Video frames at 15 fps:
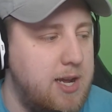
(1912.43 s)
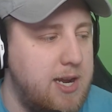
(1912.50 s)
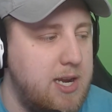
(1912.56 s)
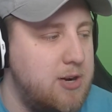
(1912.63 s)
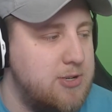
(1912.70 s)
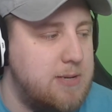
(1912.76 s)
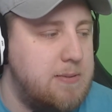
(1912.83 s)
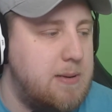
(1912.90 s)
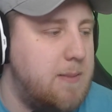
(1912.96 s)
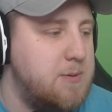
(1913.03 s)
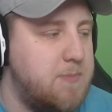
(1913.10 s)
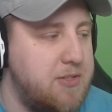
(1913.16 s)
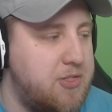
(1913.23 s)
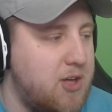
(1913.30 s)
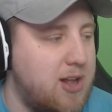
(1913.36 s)
Like, you know,
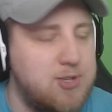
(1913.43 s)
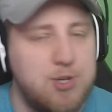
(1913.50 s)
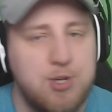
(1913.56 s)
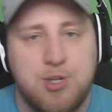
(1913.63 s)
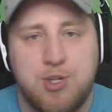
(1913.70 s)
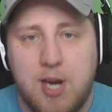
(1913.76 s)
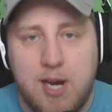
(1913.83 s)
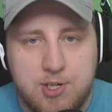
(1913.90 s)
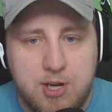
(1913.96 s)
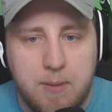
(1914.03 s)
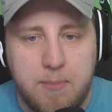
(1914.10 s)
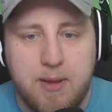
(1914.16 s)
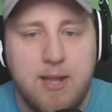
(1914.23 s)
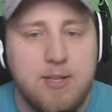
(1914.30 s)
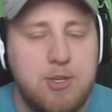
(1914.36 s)
sometimes my thoughts just change
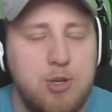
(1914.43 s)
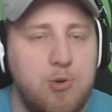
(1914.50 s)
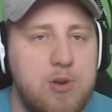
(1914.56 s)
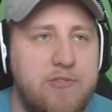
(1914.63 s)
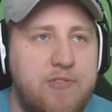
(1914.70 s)
coming into it.